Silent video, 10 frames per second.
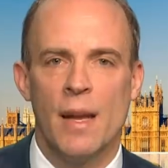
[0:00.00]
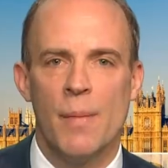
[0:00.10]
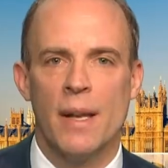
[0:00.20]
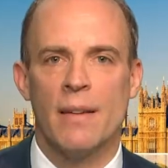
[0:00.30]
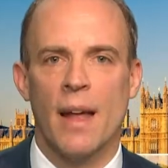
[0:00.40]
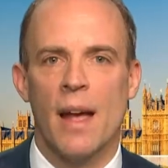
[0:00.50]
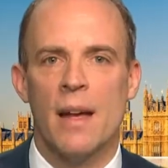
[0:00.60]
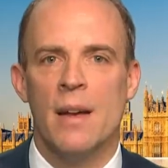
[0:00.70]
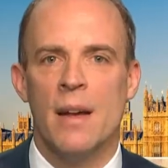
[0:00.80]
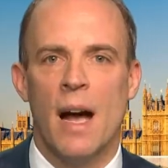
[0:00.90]
him, and
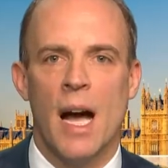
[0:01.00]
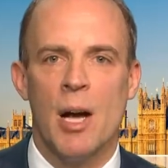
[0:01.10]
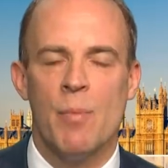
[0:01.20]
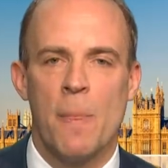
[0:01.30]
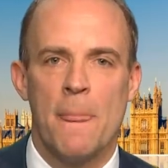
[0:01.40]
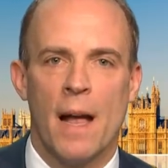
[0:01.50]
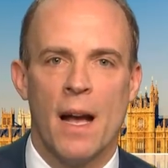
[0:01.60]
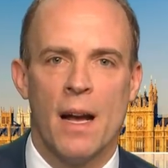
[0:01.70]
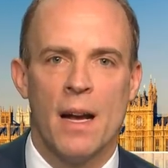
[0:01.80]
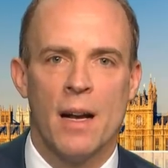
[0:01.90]
uh, um,
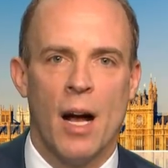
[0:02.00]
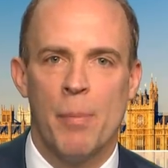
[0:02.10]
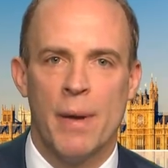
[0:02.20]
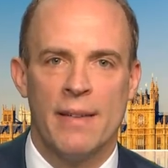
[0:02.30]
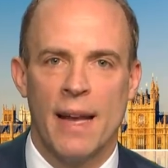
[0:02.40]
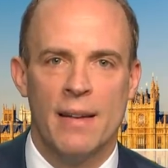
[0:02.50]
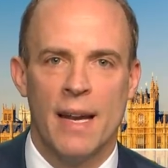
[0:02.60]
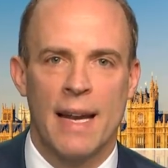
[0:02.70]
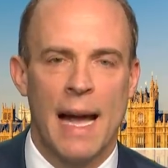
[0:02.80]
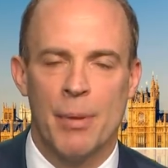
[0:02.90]
uh, I'll be
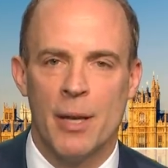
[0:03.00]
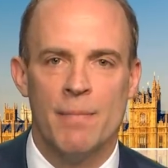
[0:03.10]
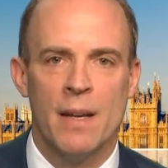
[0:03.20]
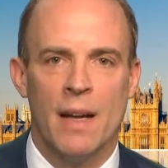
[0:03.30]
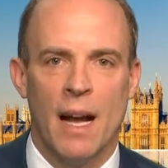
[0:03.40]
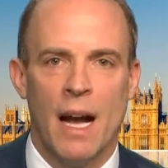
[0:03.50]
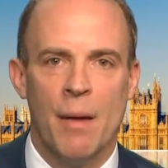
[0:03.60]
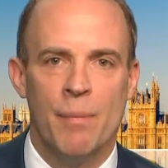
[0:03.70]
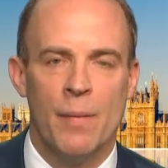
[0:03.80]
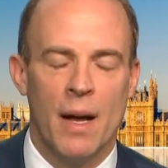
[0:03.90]
attending cabinet
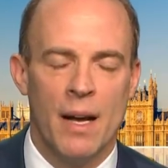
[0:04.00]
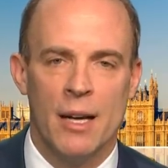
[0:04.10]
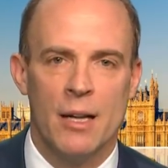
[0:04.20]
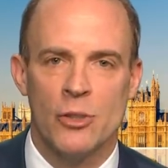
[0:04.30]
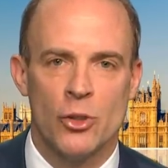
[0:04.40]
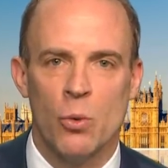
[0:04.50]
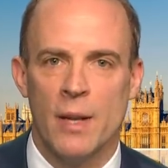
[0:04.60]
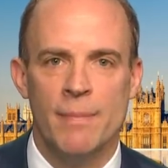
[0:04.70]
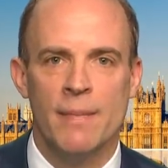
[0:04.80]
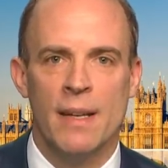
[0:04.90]
um, uh, shortly,